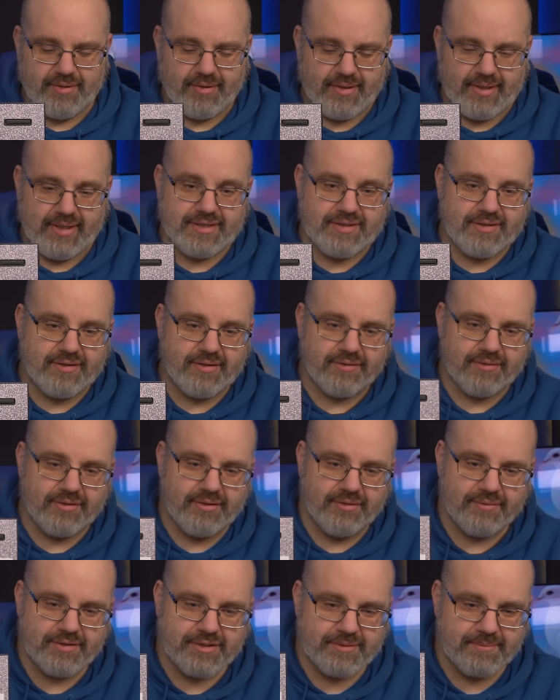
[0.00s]
Oh, that's another
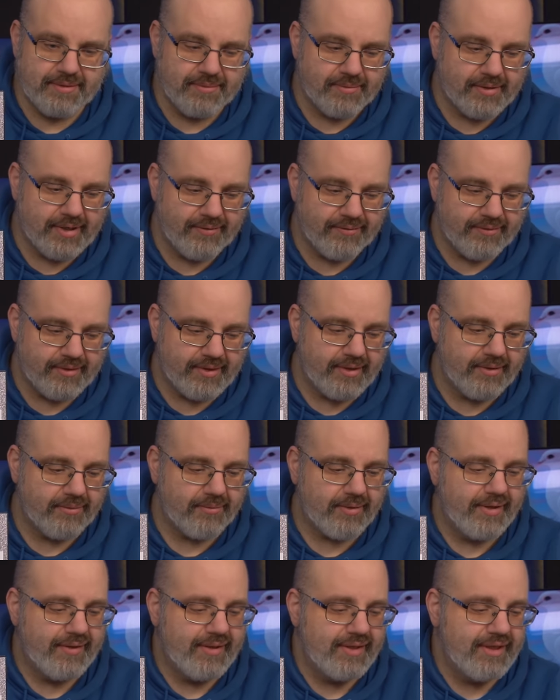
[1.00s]
USB Wi-Fi.
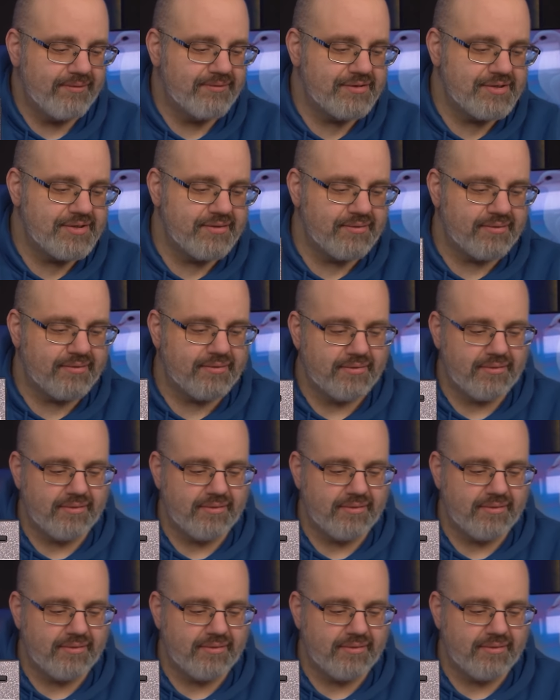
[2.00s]
Why'd they give two?